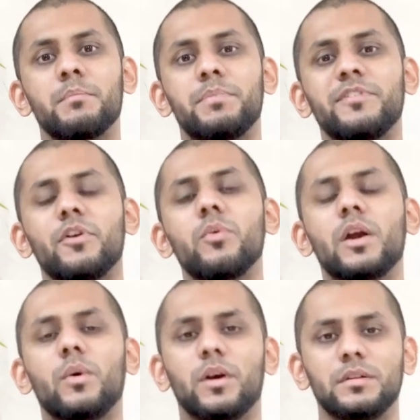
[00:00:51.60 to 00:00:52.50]
Before we
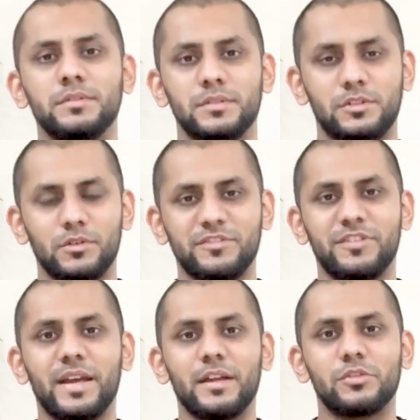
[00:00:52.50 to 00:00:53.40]
go on, don't
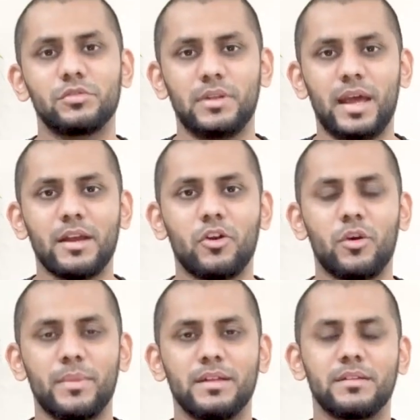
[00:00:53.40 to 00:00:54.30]
forget to like,
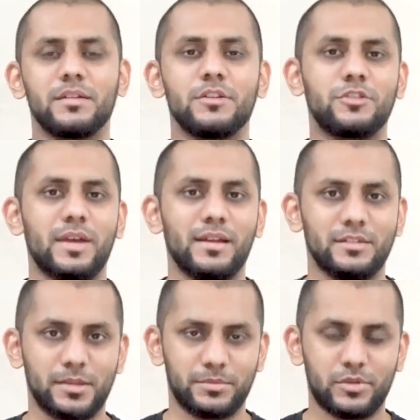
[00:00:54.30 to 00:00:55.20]
comment, share
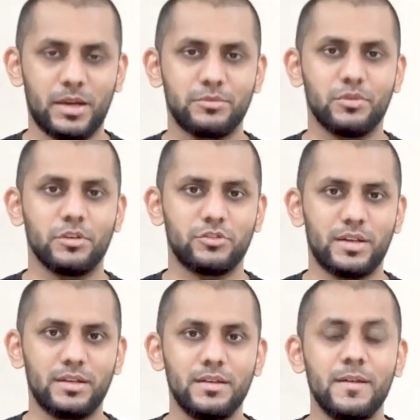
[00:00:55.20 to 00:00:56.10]
and subscribe to our
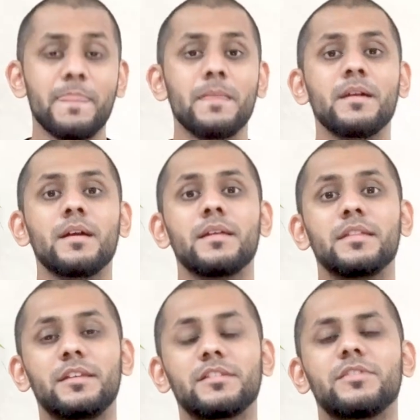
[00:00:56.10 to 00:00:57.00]
channel.
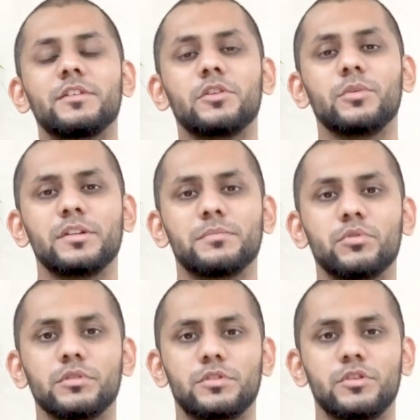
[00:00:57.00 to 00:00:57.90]
This video is
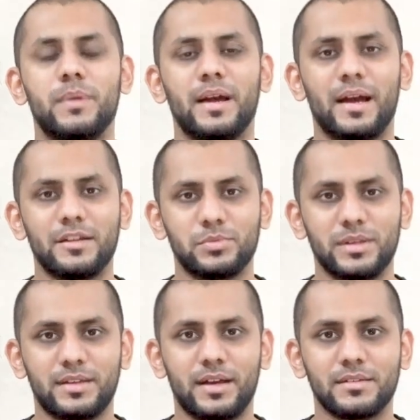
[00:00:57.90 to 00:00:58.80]
brought to you by
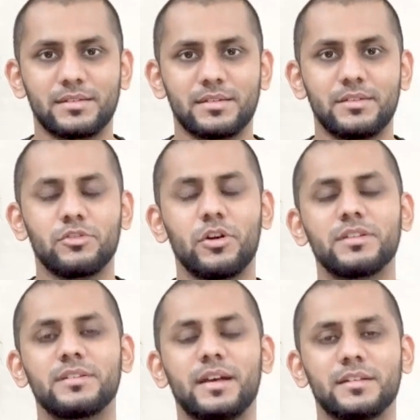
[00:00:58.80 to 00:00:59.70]
Aswat Tax,
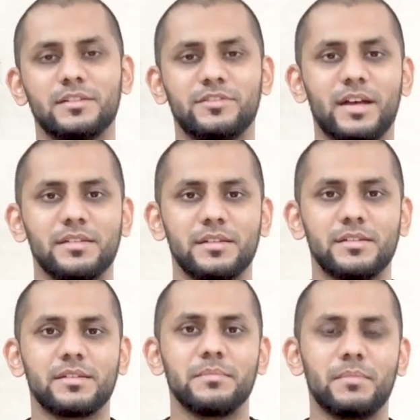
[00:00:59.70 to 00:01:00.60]
Chartered Tax Advisors.